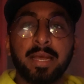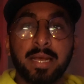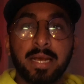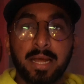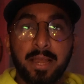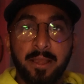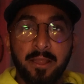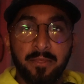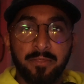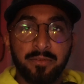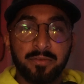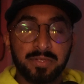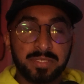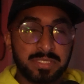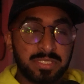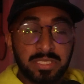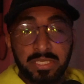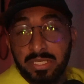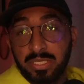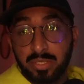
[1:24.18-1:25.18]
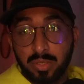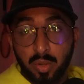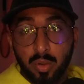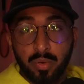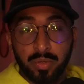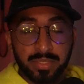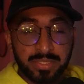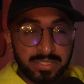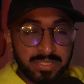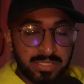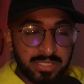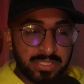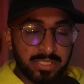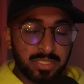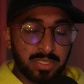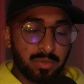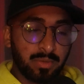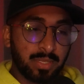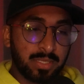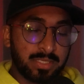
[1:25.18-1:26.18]
another CEO or a
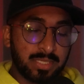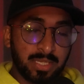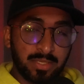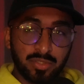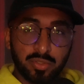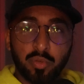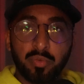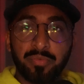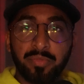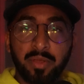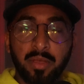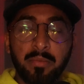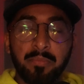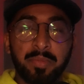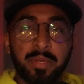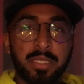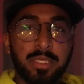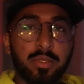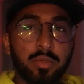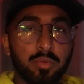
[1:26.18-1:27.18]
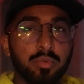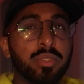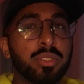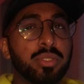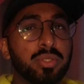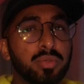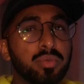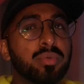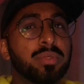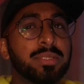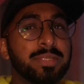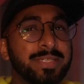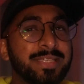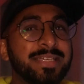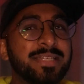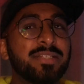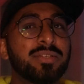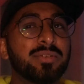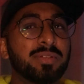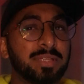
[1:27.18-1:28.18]
CTO that takes over the company, you do
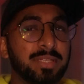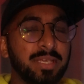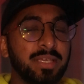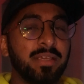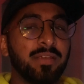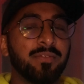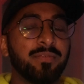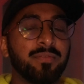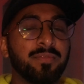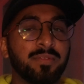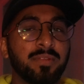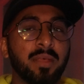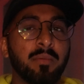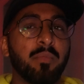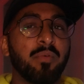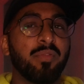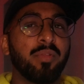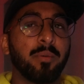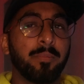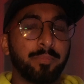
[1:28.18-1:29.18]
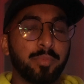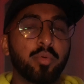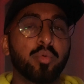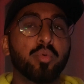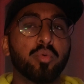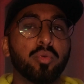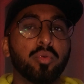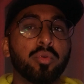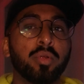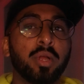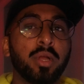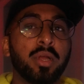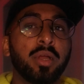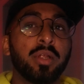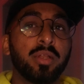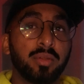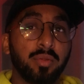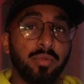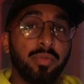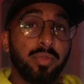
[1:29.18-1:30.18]
need to leave some of the pool
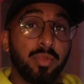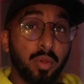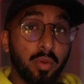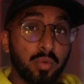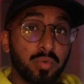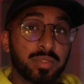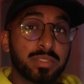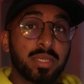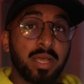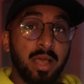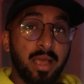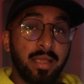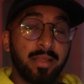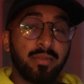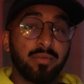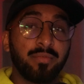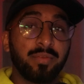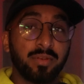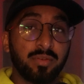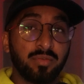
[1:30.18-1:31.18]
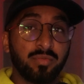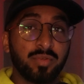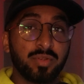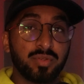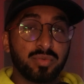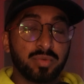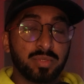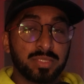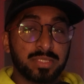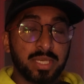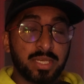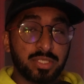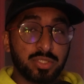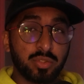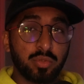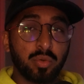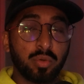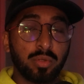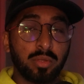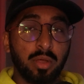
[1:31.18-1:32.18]
to those kind of individuals as
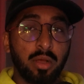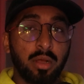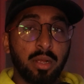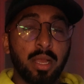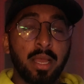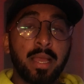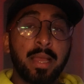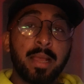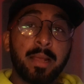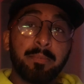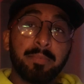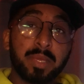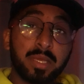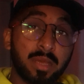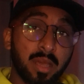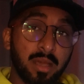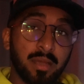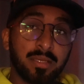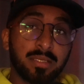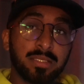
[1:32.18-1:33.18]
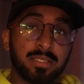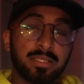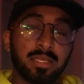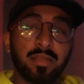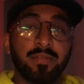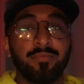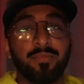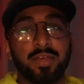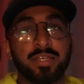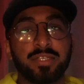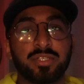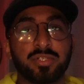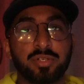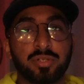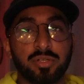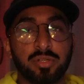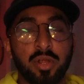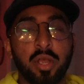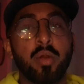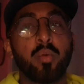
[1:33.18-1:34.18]
you go along, because the
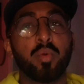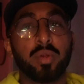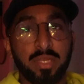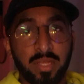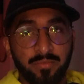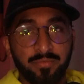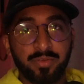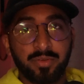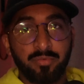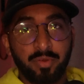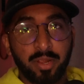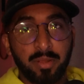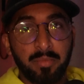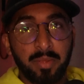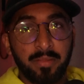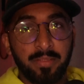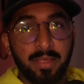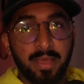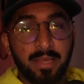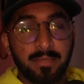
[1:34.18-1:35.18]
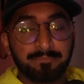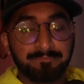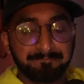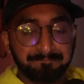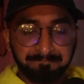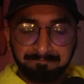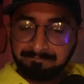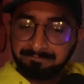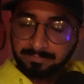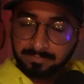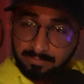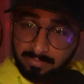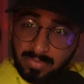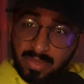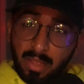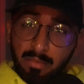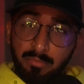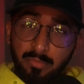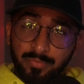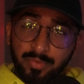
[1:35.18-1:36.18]
investor would definitely recommend
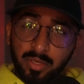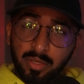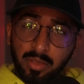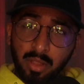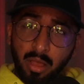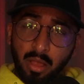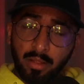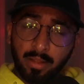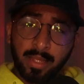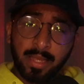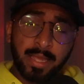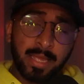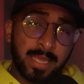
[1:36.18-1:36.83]
that. Moving along,